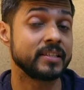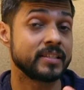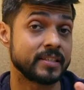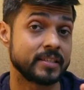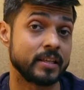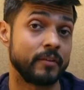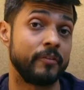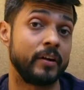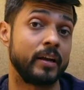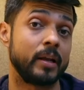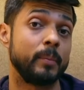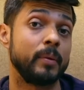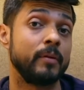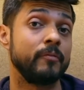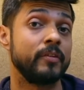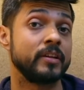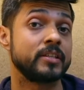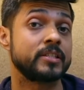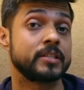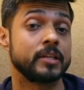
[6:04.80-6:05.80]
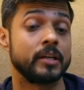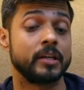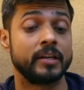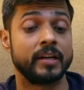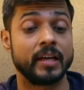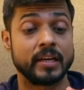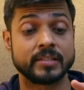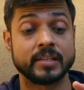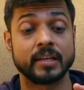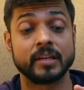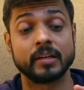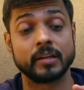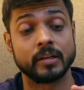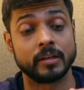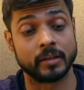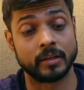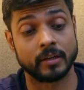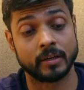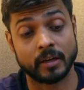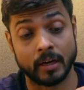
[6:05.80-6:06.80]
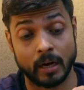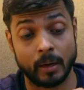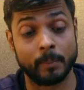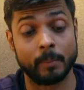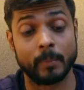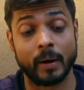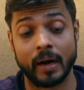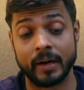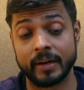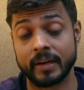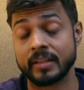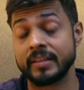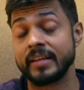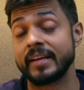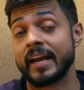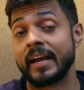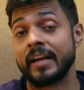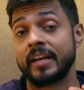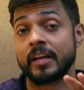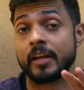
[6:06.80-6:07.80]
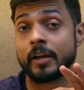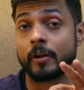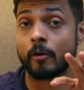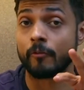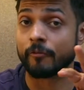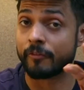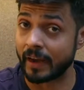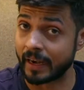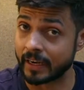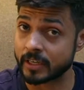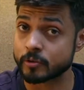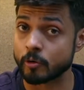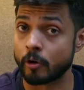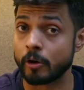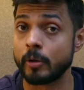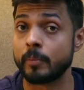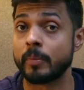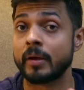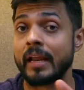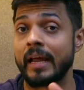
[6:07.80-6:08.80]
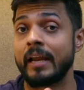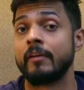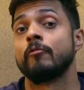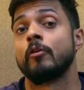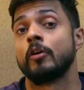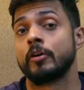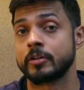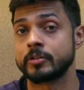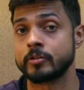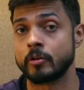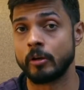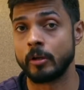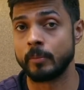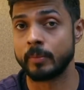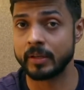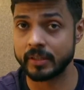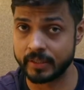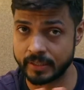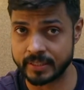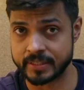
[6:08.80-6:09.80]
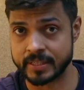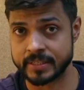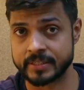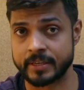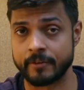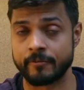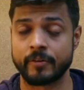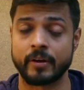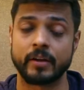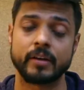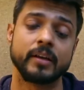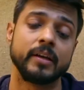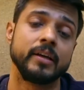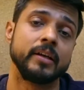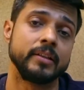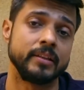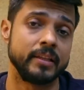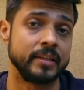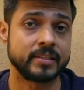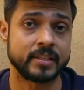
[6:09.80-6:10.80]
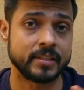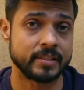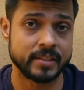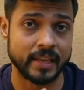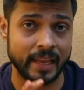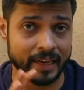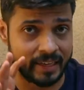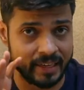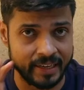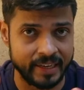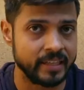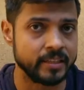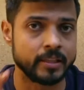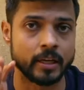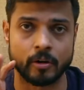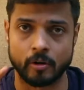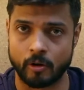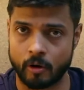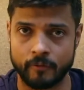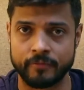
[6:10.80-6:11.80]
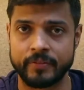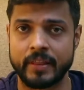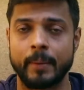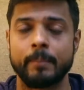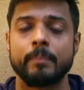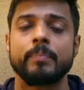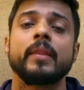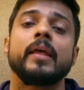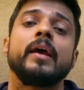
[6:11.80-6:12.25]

is the vitamin which doesn't come under the category of fat soluble and water soluble. This is different. This is like neither of them.